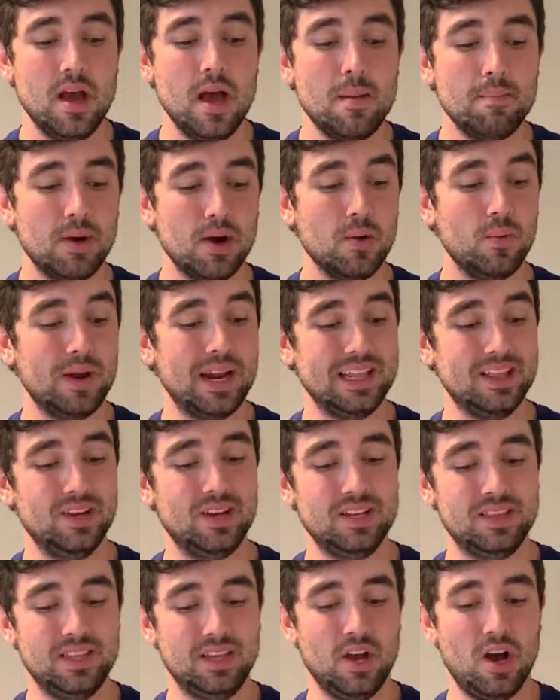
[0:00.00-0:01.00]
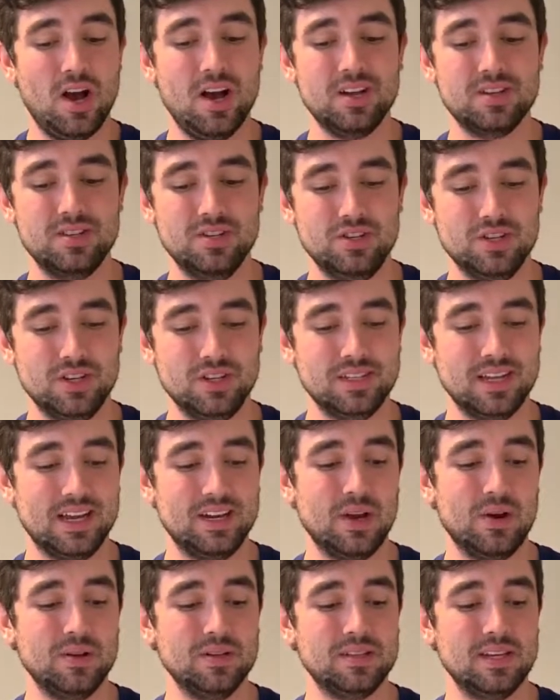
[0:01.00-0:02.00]
But when I look at the oxygens, I
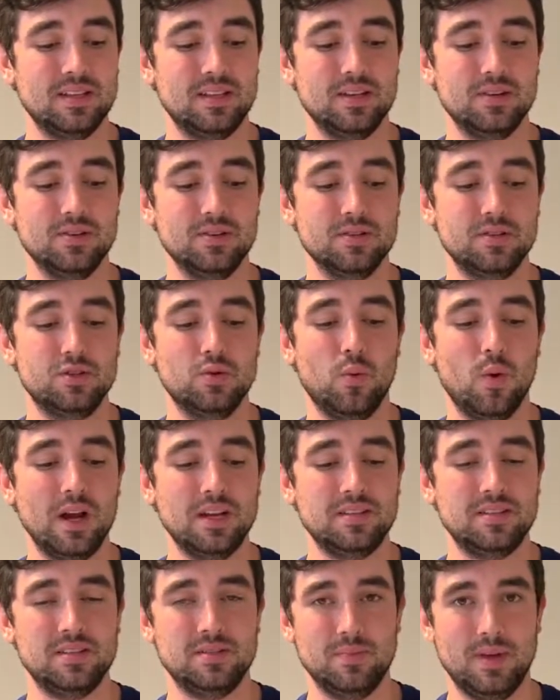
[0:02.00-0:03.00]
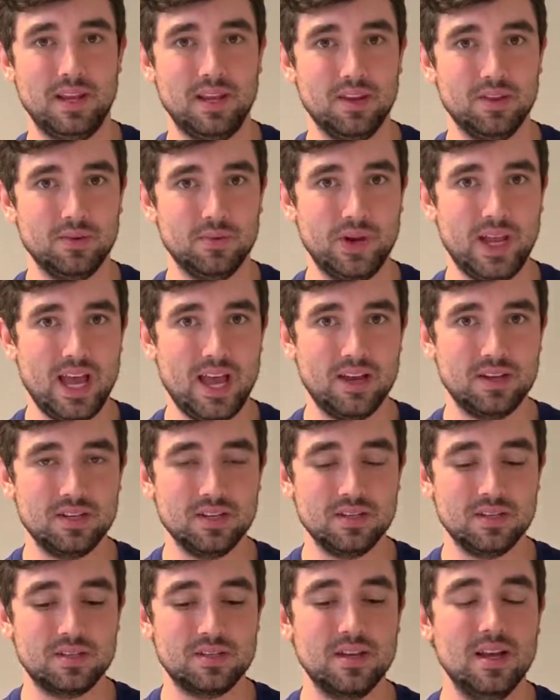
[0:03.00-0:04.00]
notice that there is twice as many on the
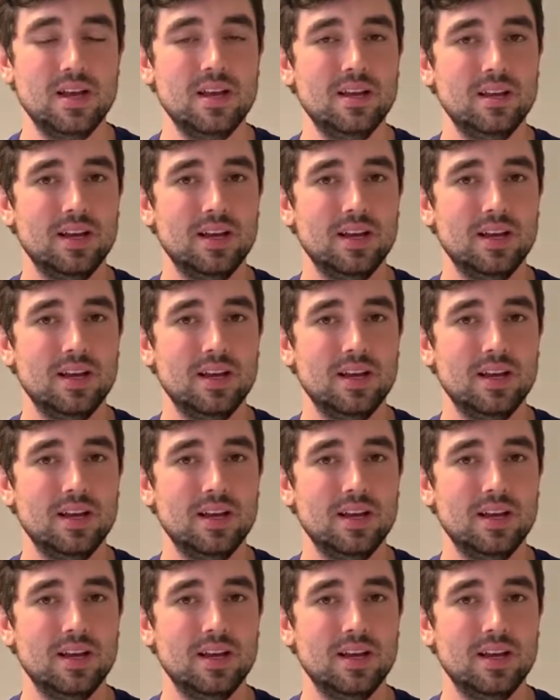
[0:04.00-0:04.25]
reactants.